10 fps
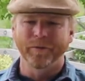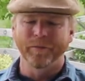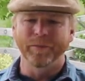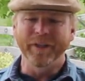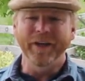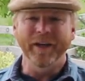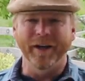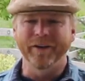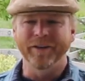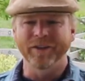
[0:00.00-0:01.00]
But
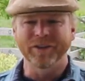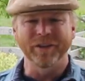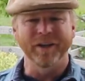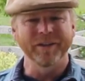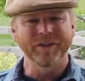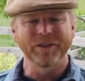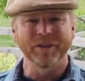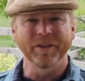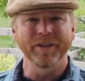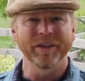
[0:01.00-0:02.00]
yeah, the
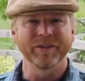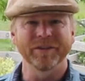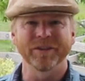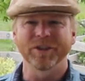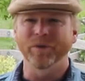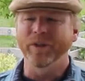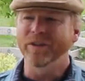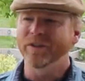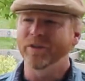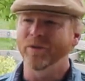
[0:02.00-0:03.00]
uncertainty of the
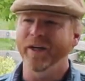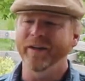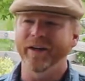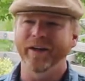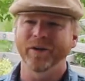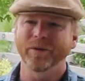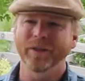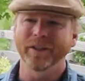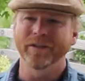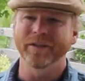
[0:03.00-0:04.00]
situation. Right now
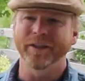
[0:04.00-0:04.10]
it's